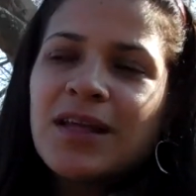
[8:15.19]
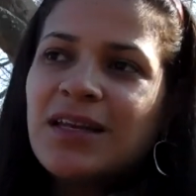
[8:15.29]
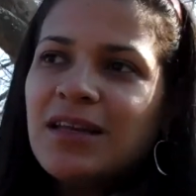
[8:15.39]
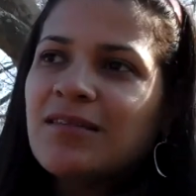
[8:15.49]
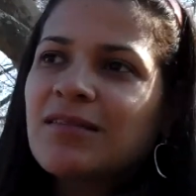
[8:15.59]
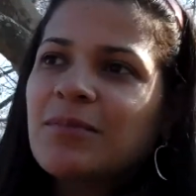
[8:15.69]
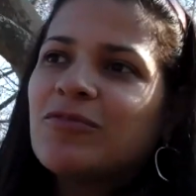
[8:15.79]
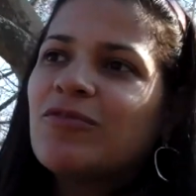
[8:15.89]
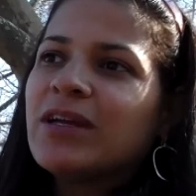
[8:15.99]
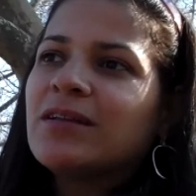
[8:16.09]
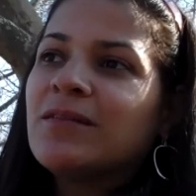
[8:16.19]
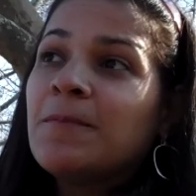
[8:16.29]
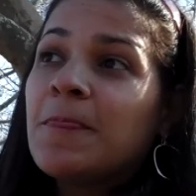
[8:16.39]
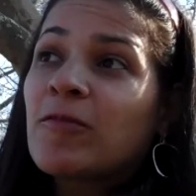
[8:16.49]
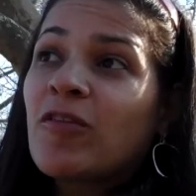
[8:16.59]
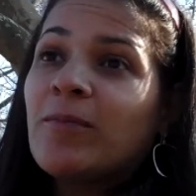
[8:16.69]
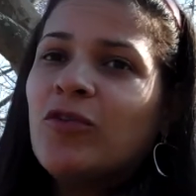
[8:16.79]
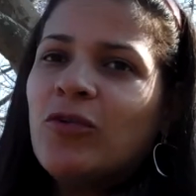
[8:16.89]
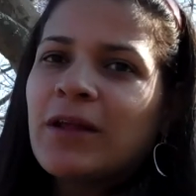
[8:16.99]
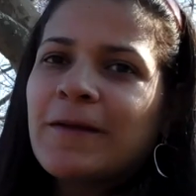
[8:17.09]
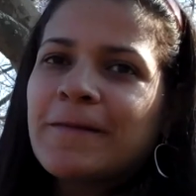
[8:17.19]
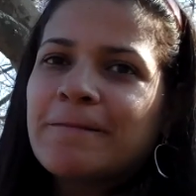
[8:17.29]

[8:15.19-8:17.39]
It needs to be written. So I'm doing it.